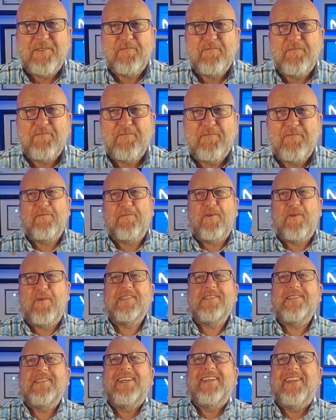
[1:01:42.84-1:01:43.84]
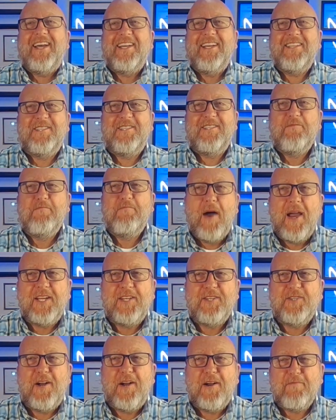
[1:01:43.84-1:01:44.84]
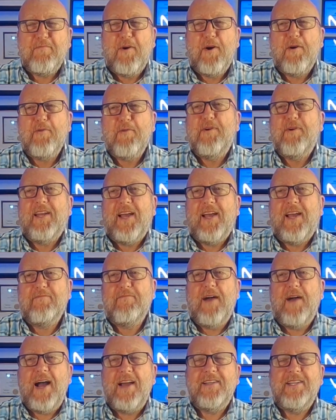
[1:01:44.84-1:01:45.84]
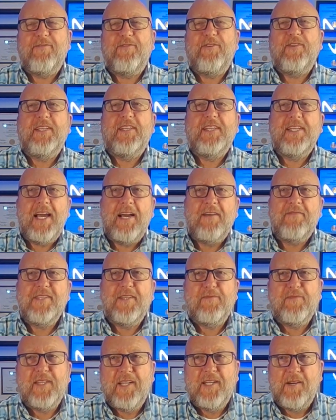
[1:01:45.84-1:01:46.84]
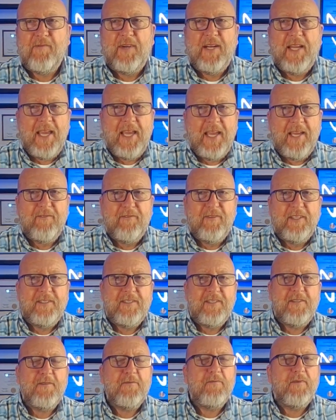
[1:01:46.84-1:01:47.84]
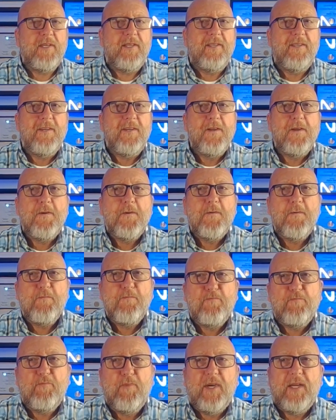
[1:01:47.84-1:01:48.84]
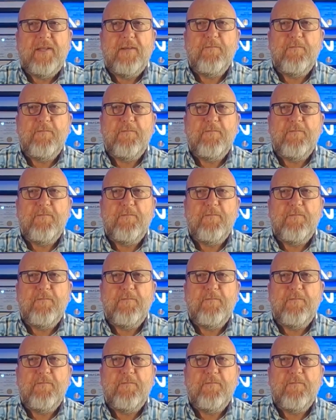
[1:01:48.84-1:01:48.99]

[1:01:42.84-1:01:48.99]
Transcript: I want to say that's the mic drop moment. I definitely have something I want to end with too, but but